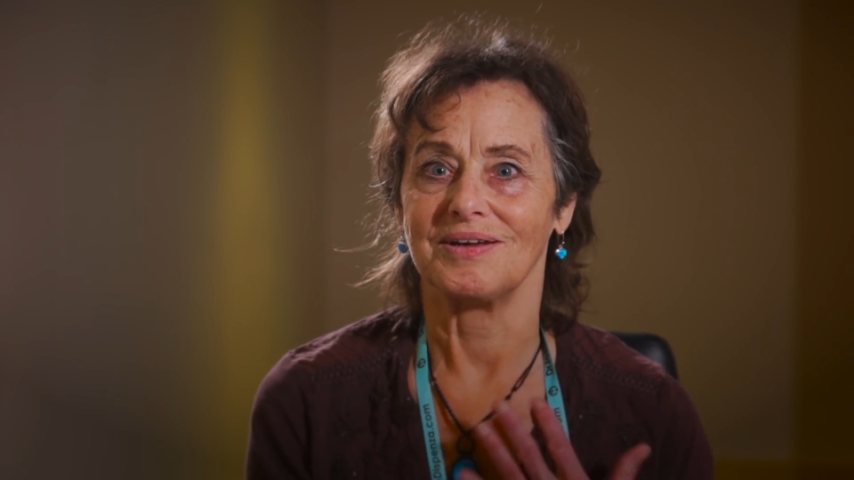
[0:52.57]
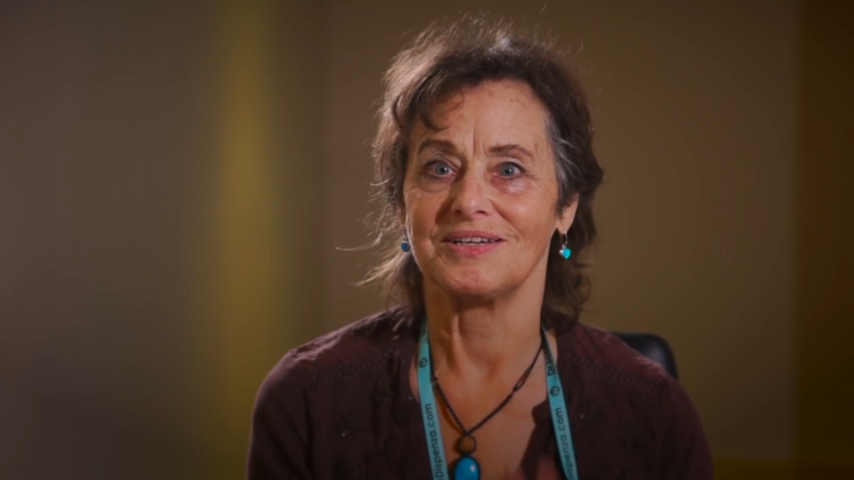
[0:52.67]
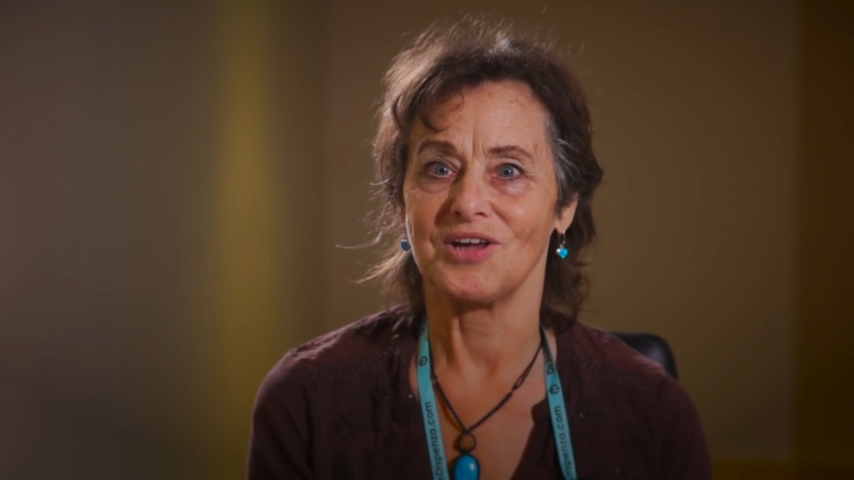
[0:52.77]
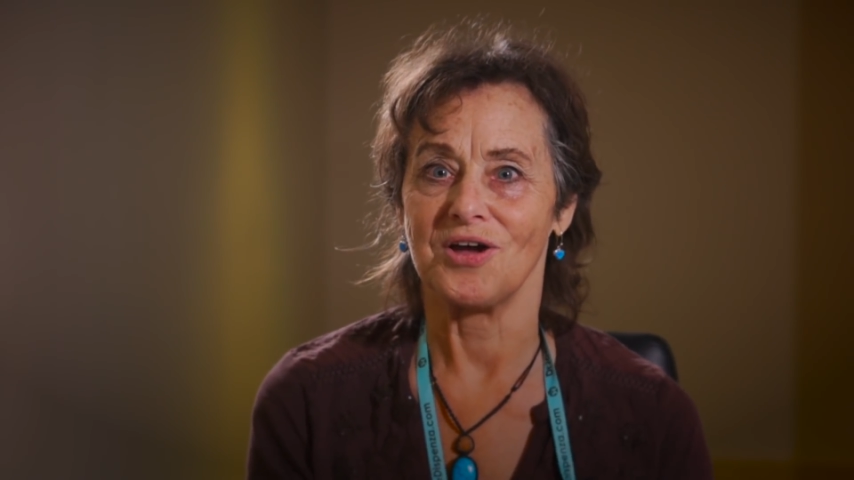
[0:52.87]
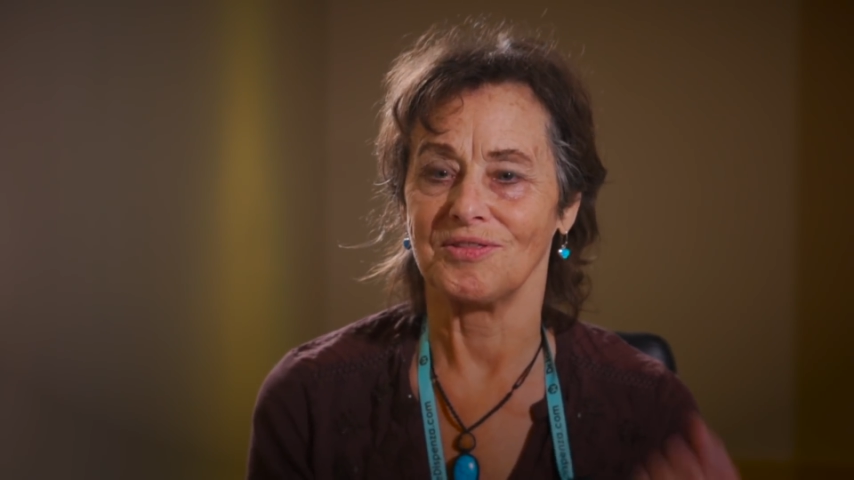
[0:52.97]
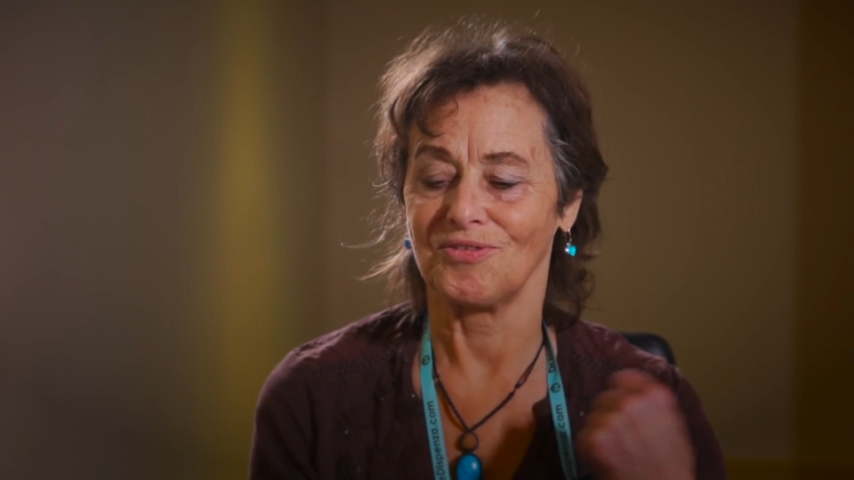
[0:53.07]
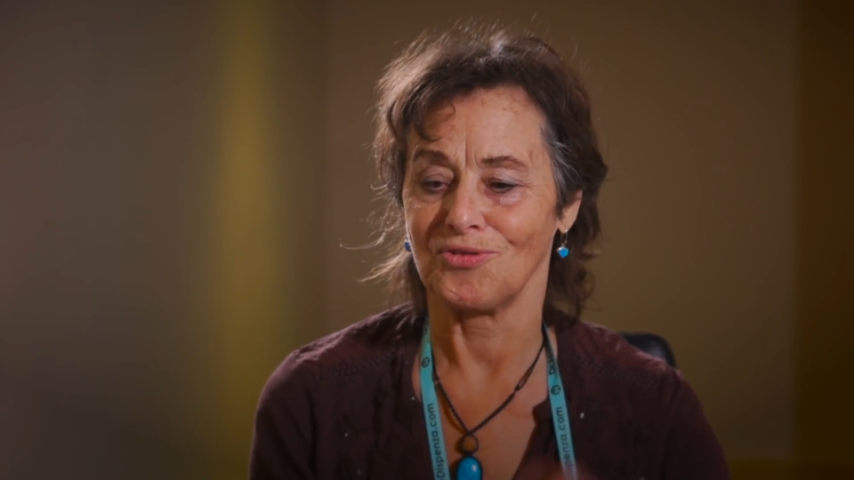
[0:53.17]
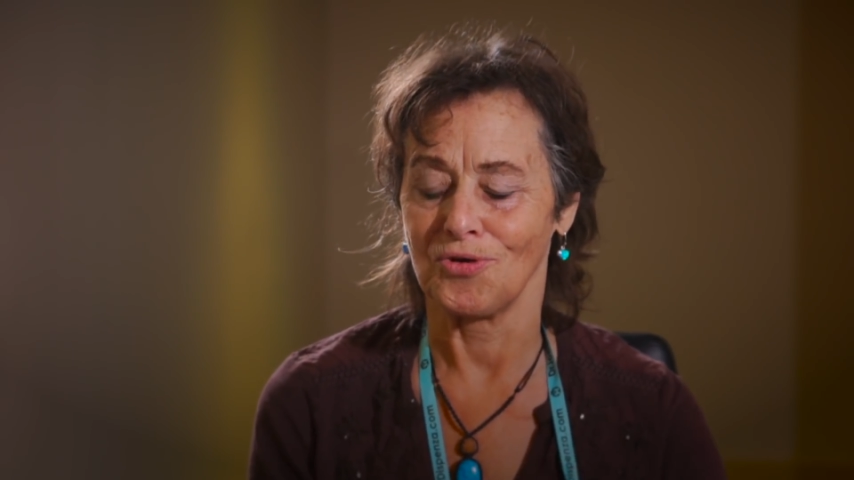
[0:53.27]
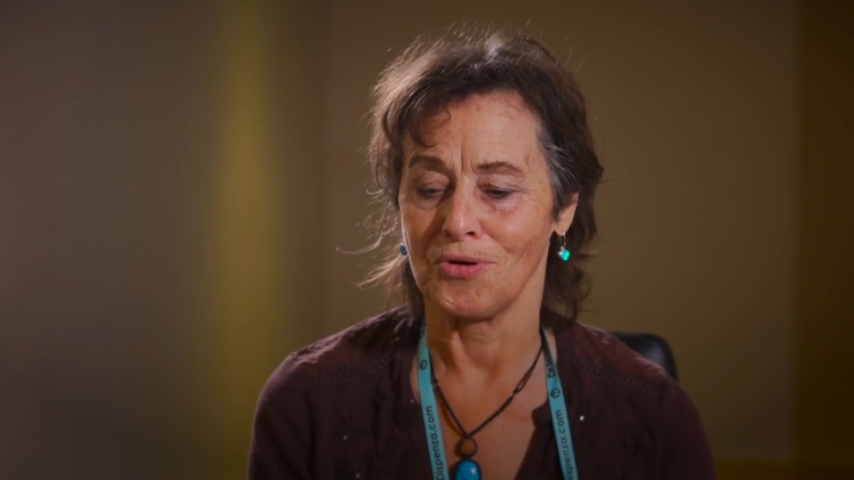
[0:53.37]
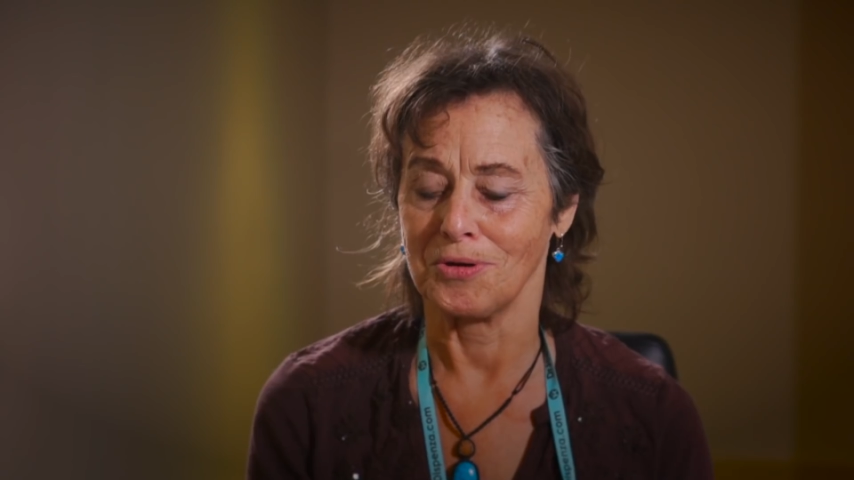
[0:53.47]
a
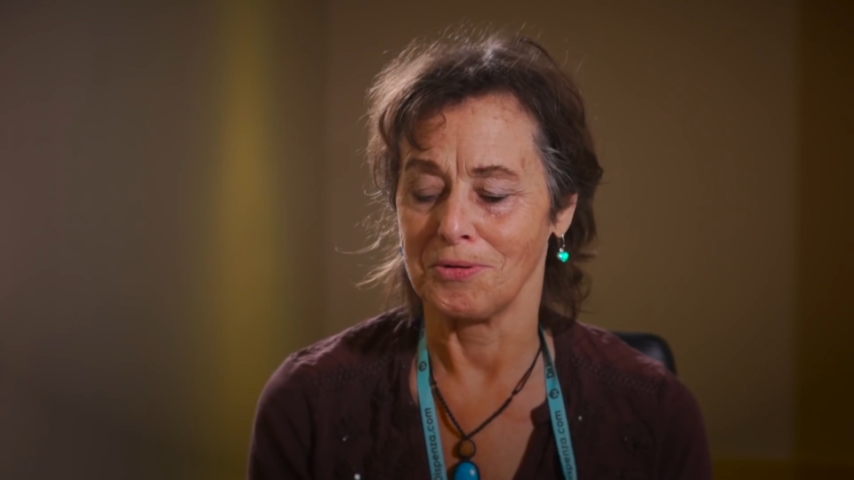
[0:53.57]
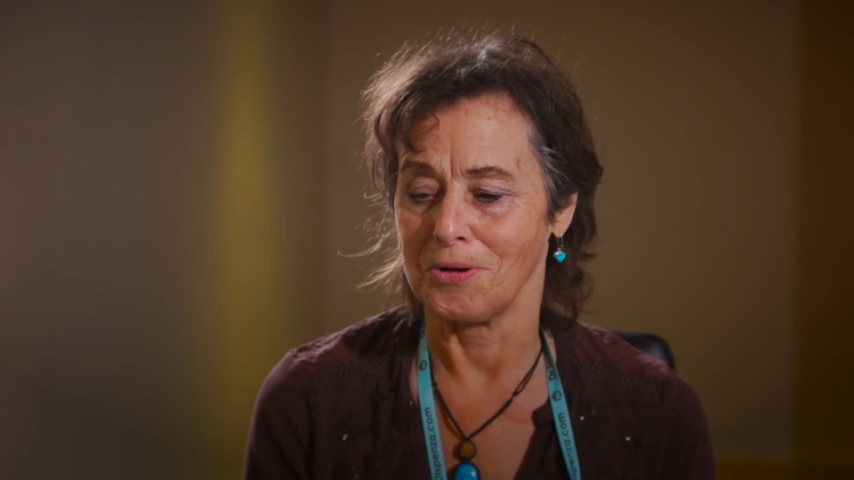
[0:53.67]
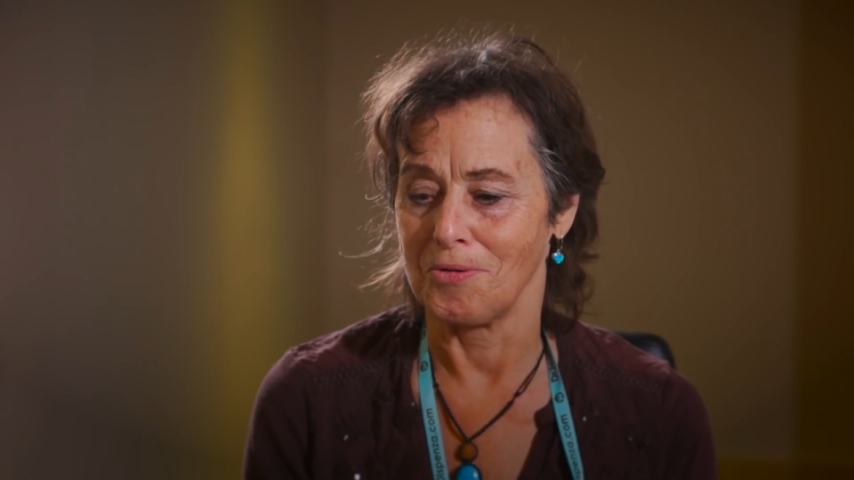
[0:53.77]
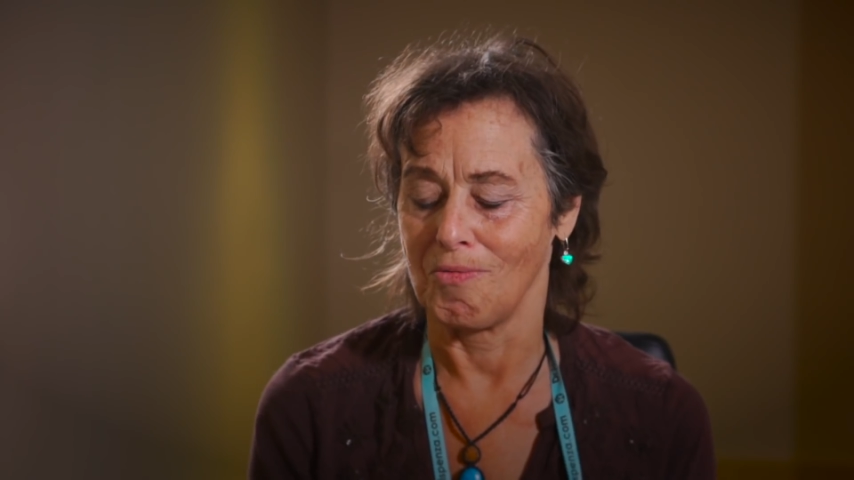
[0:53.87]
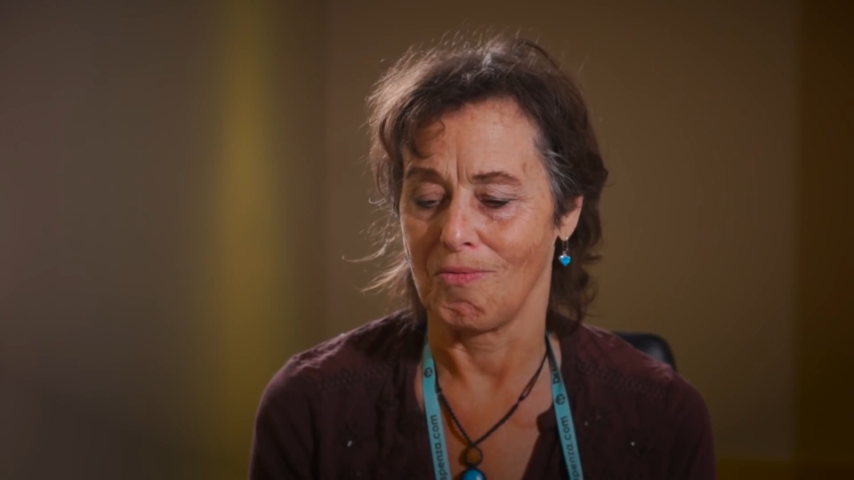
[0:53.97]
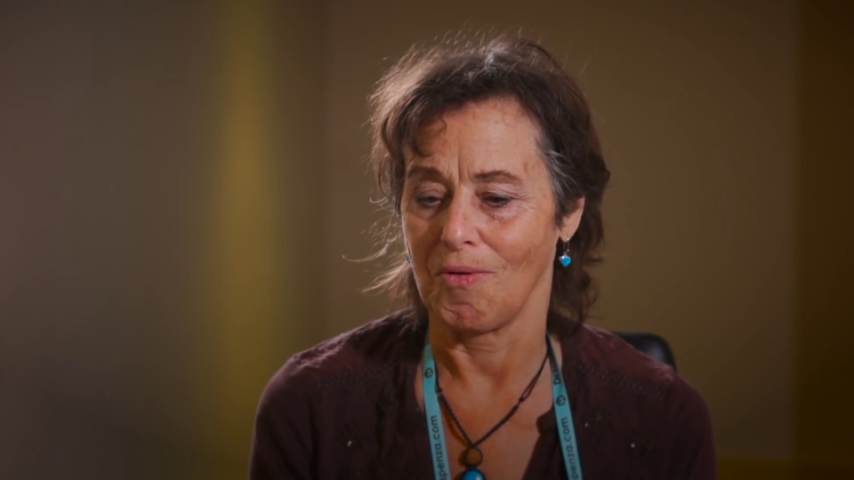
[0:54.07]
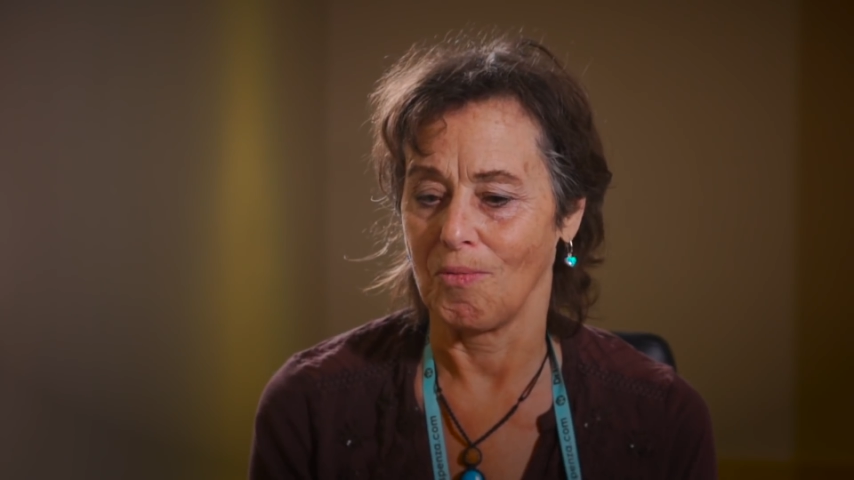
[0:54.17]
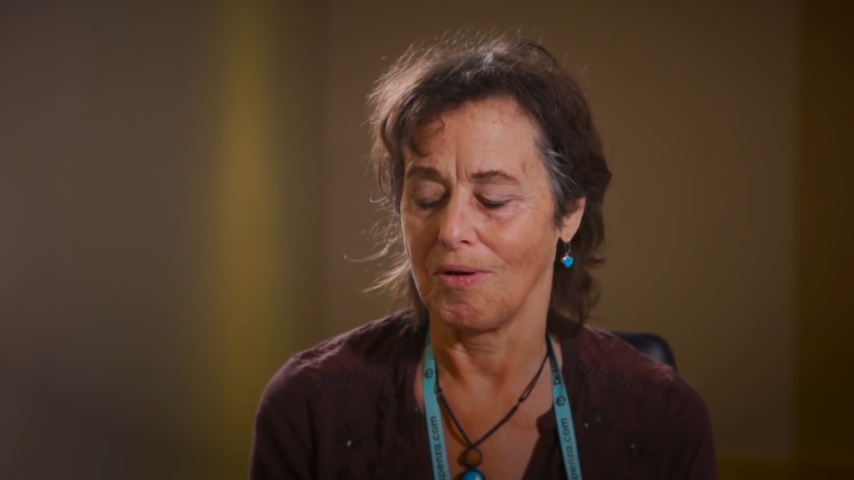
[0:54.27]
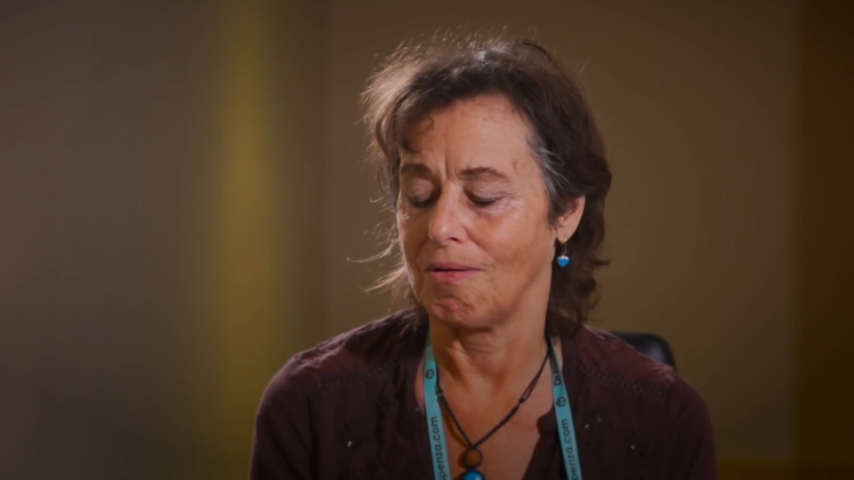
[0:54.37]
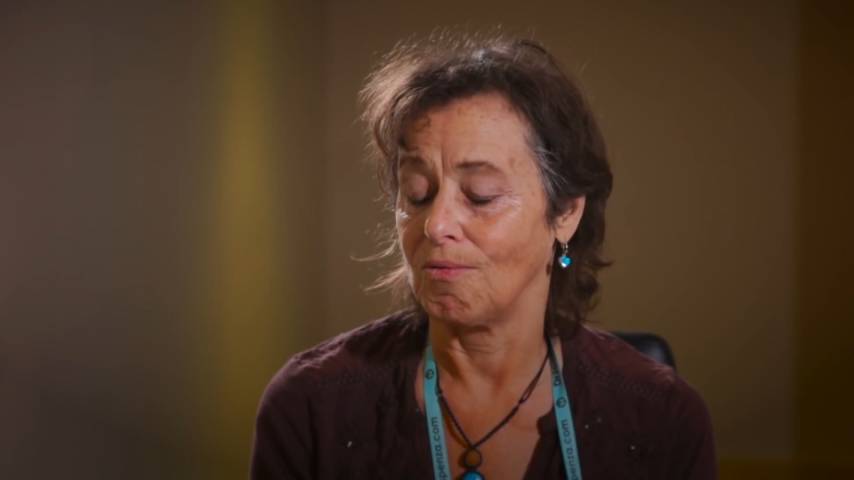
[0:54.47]
dancer, you know,